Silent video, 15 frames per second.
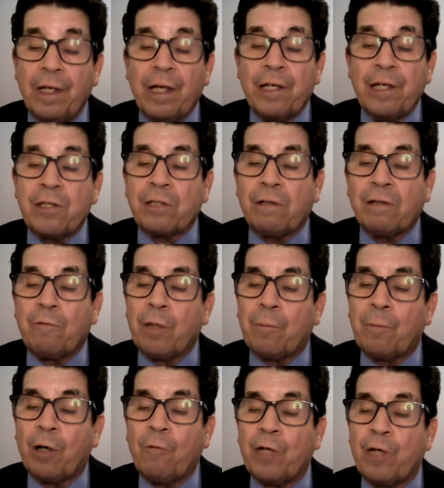You still have one
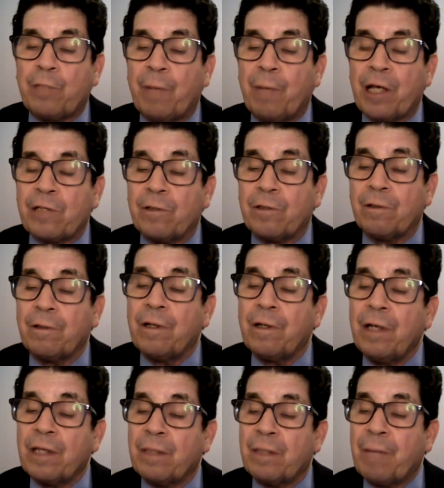more wish, master.
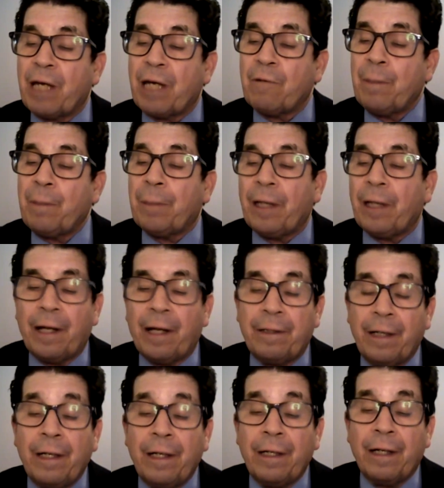The man replied,
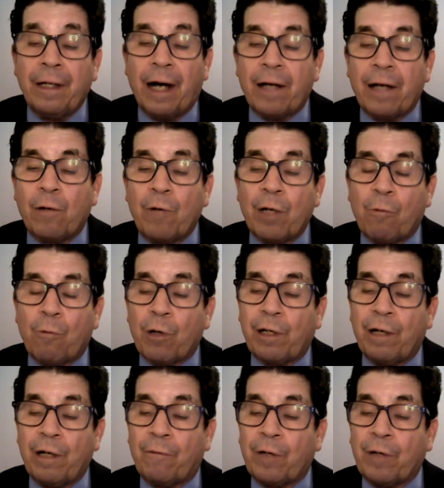I don't want to work
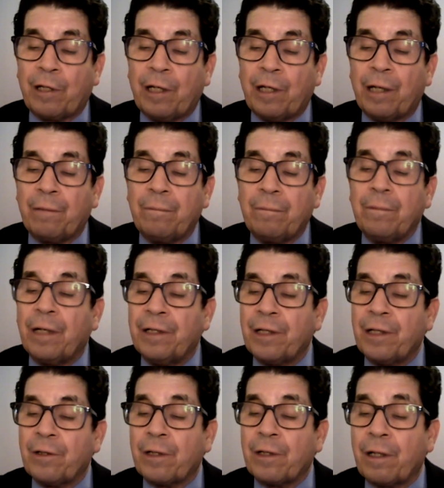ever again.
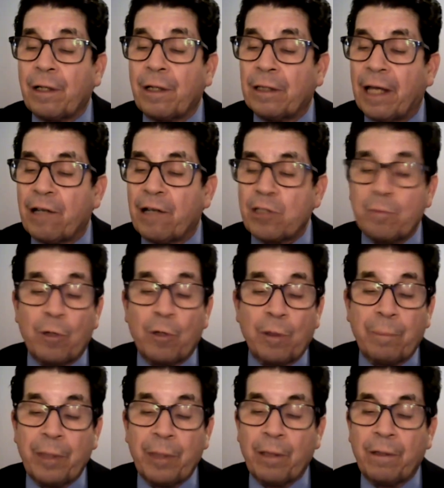Another cloud of smoke
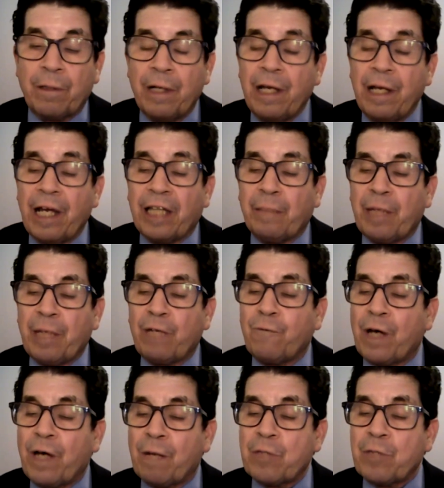appeared, and the man
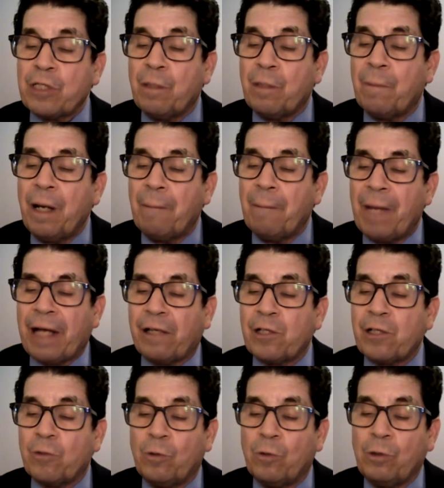found himself back at
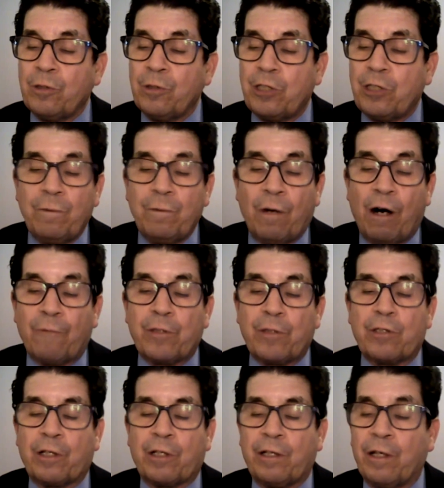his old office
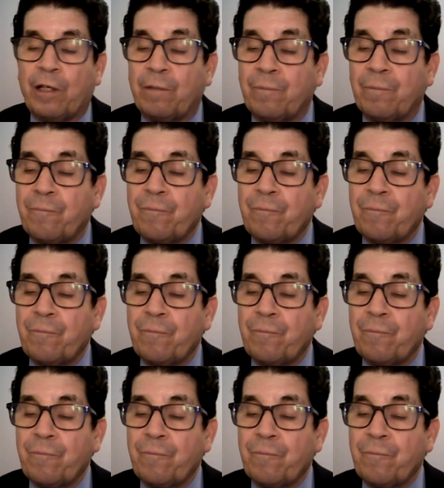again.